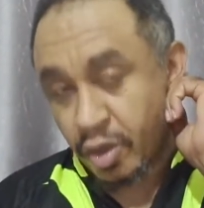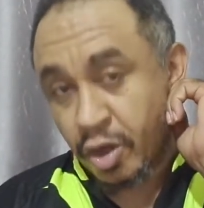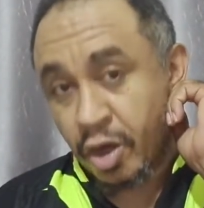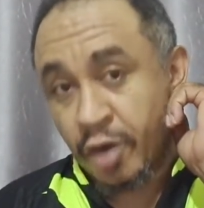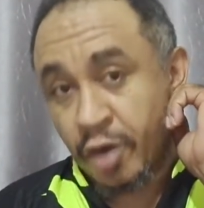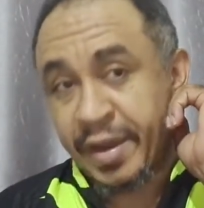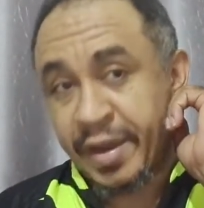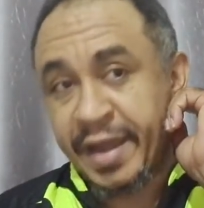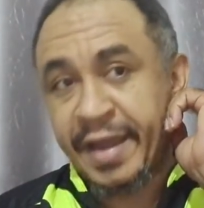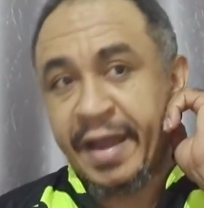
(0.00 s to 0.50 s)

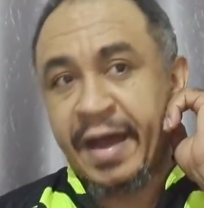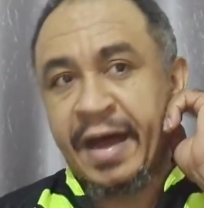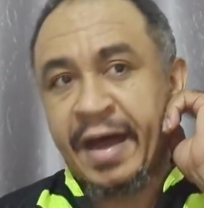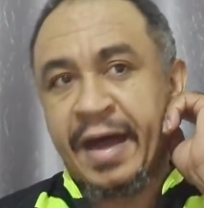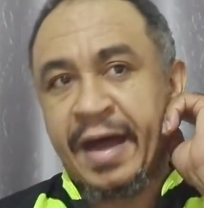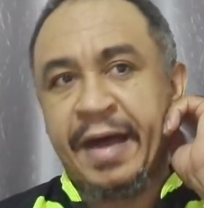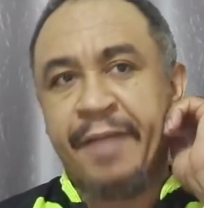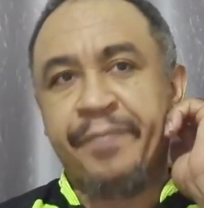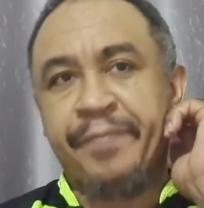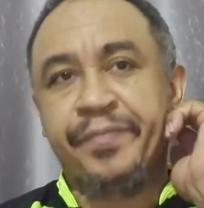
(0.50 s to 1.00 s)
Okay,
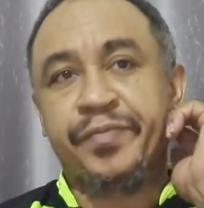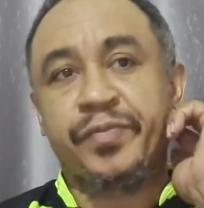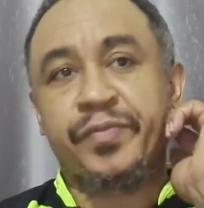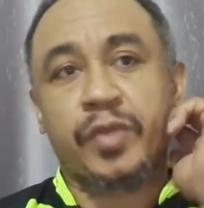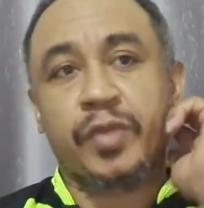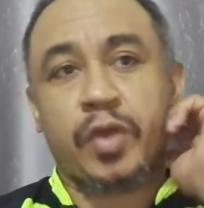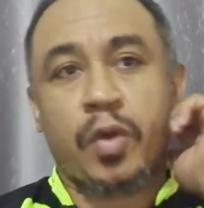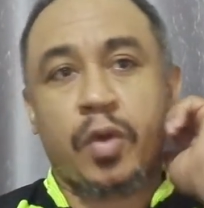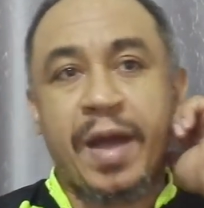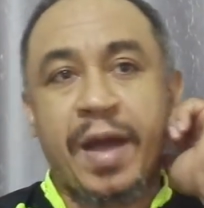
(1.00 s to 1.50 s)

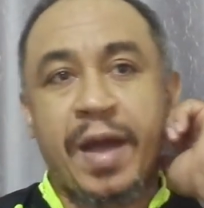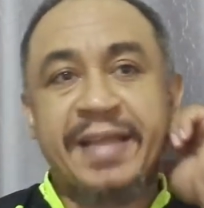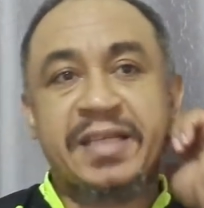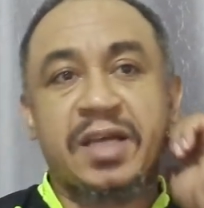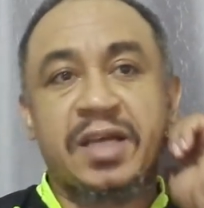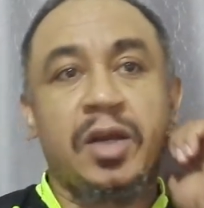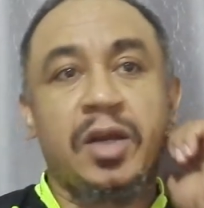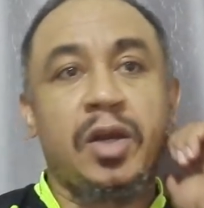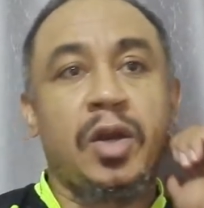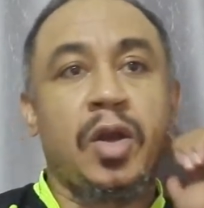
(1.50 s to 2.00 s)
quite
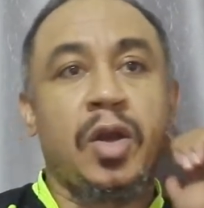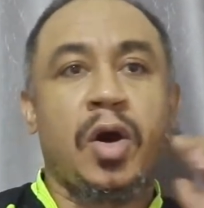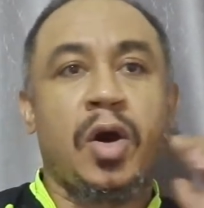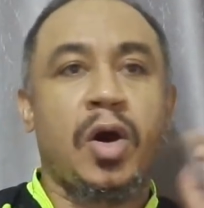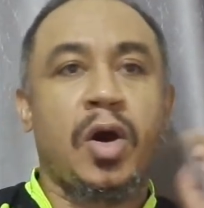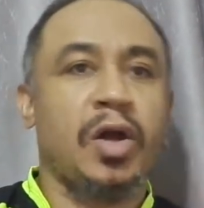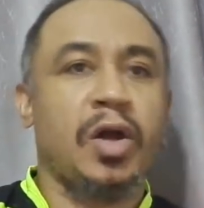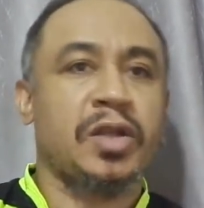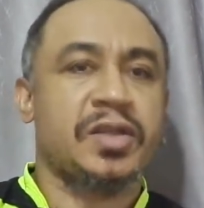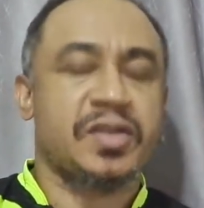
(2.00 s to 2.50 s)
a
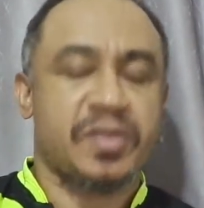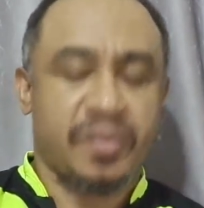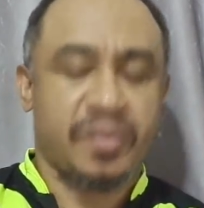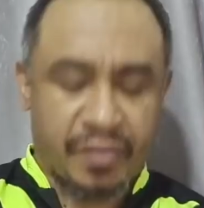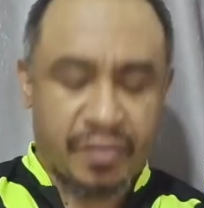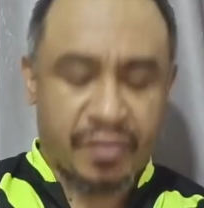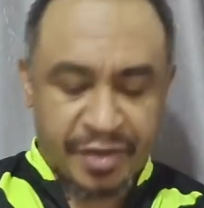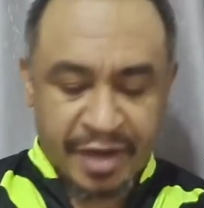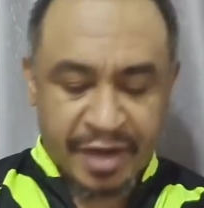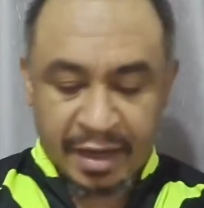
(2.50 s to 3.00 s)
lot
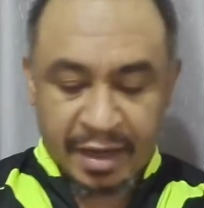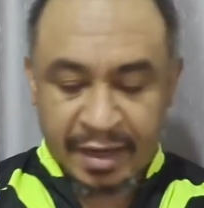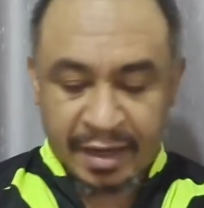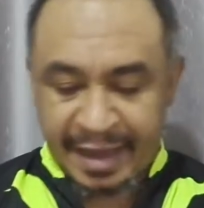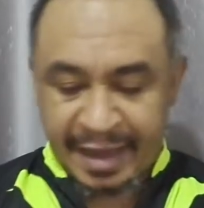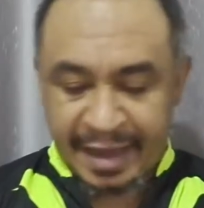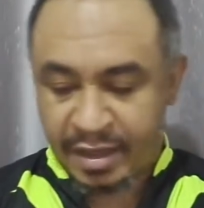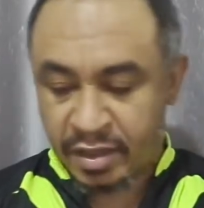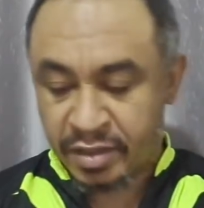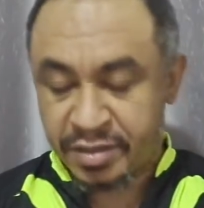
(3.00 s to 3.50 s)
that I
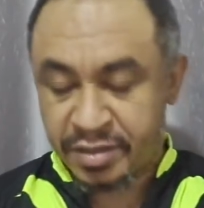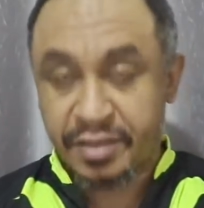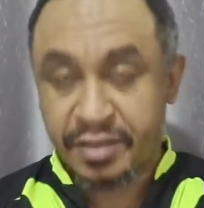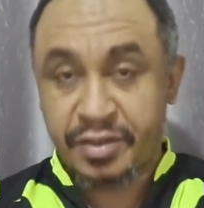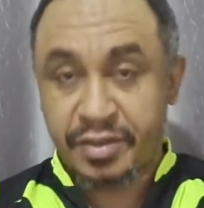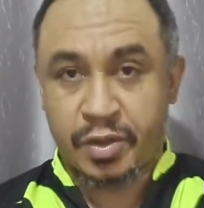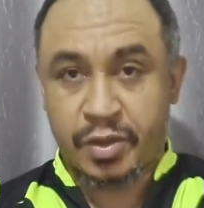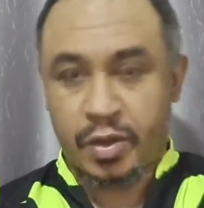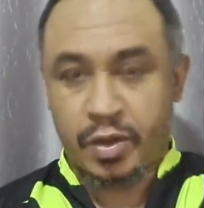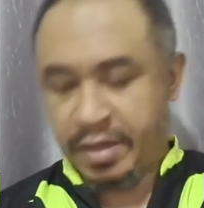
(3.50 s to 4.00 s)
like us to
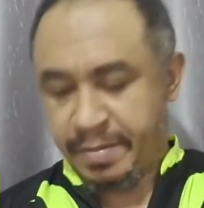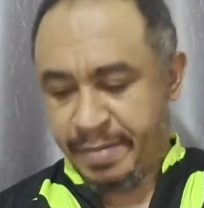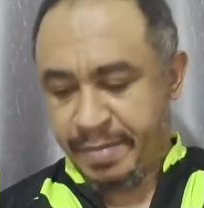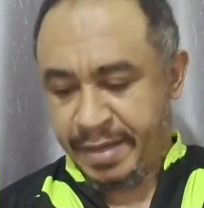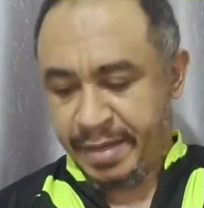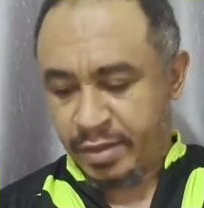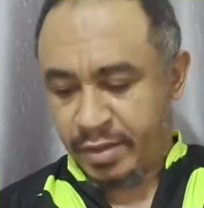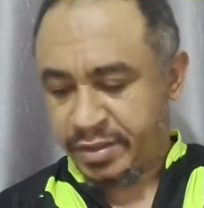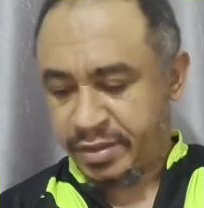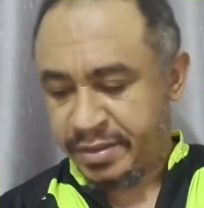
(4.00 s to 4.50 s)
talk
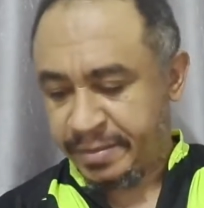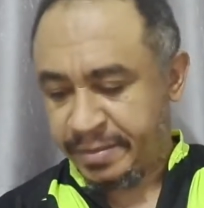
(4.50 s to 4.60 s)
about.